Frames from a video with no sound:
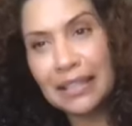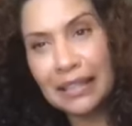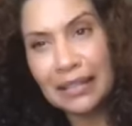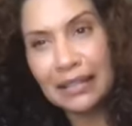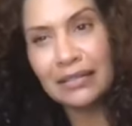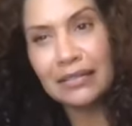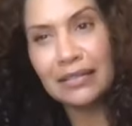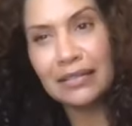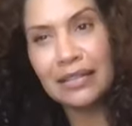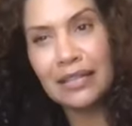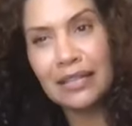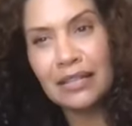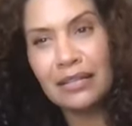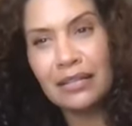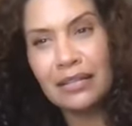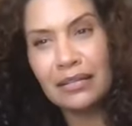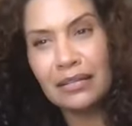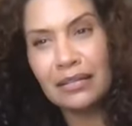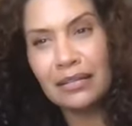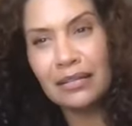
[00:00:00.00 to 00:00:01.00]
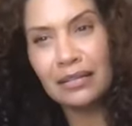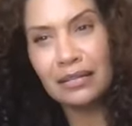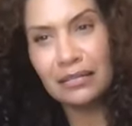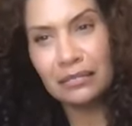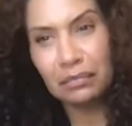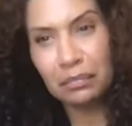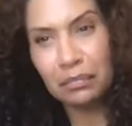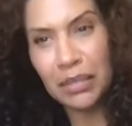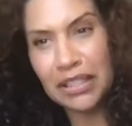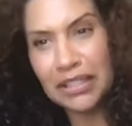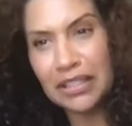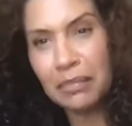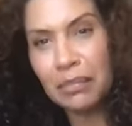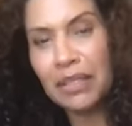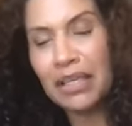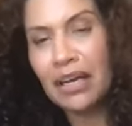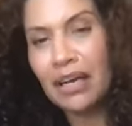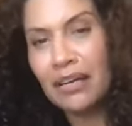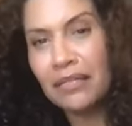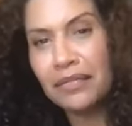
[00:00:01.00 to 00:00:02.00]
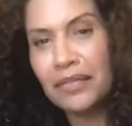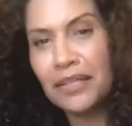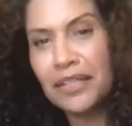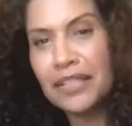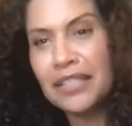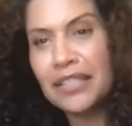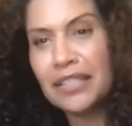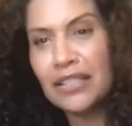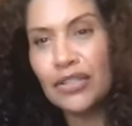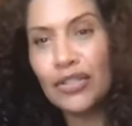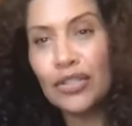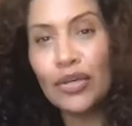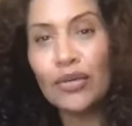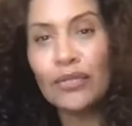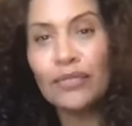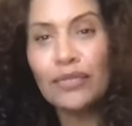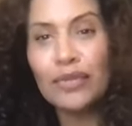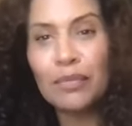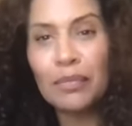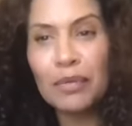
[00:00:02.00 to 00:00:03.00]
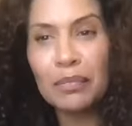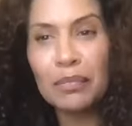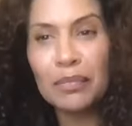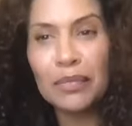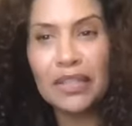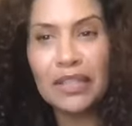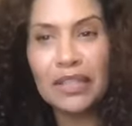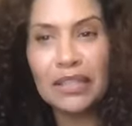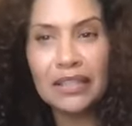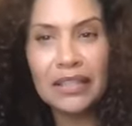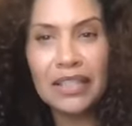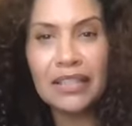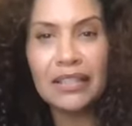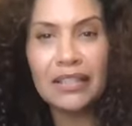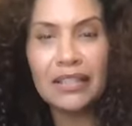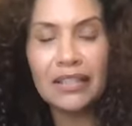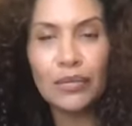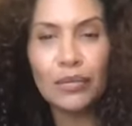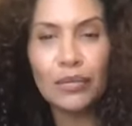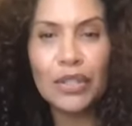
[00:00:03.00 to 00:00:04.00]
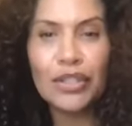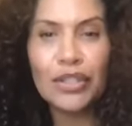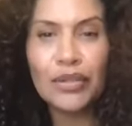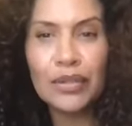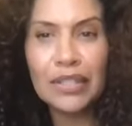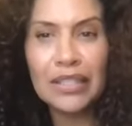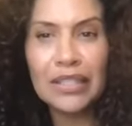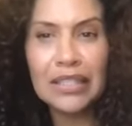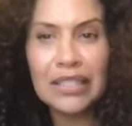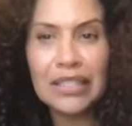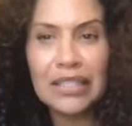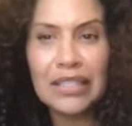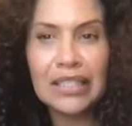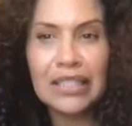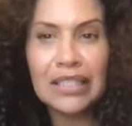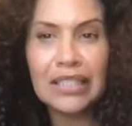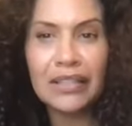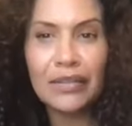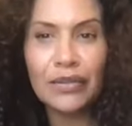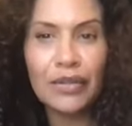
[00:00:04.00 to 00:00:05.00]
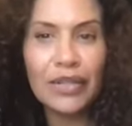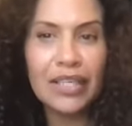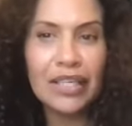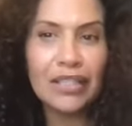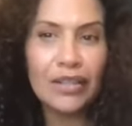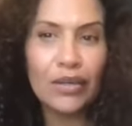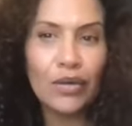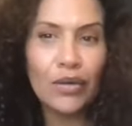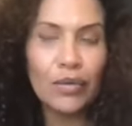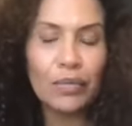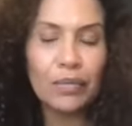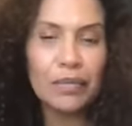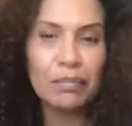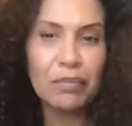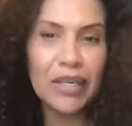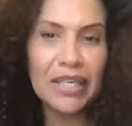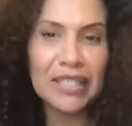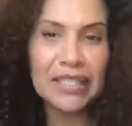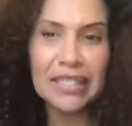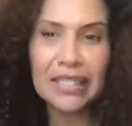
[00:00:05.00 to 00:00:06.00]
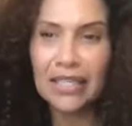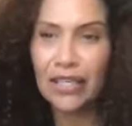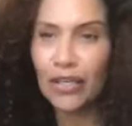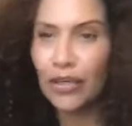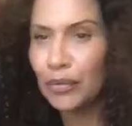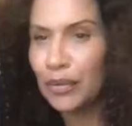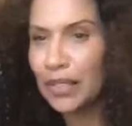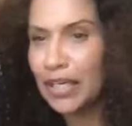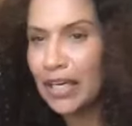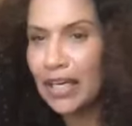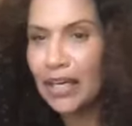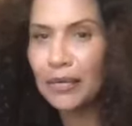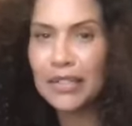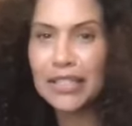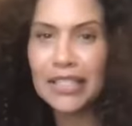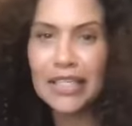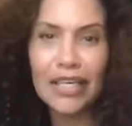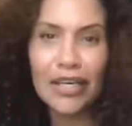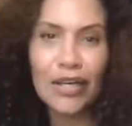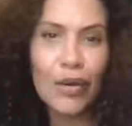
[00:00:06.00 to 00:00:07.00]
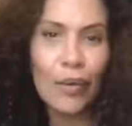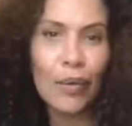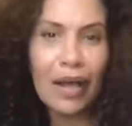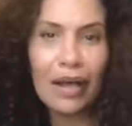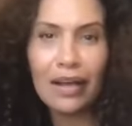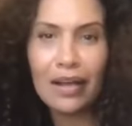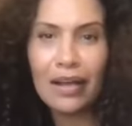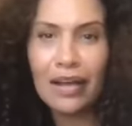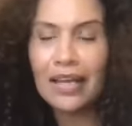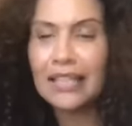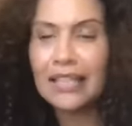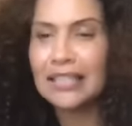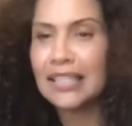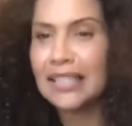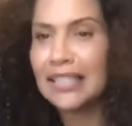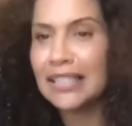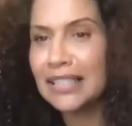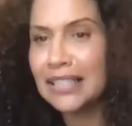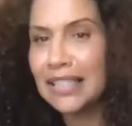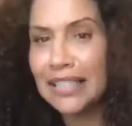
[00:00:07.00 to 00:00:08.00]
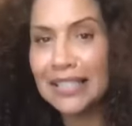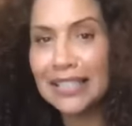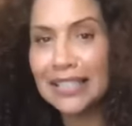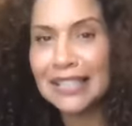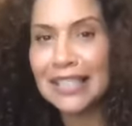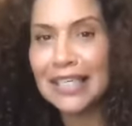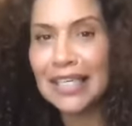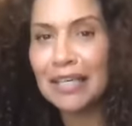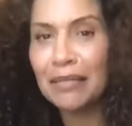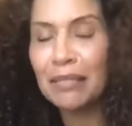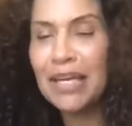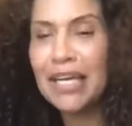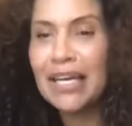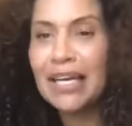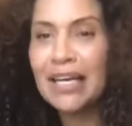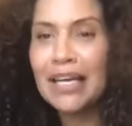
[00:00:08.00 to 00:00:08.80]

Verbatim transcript: get uh, multiple offers. So from a, a, lender, what do you see? You think the home price is going to go down? It's going to go high? It's going to stay the same?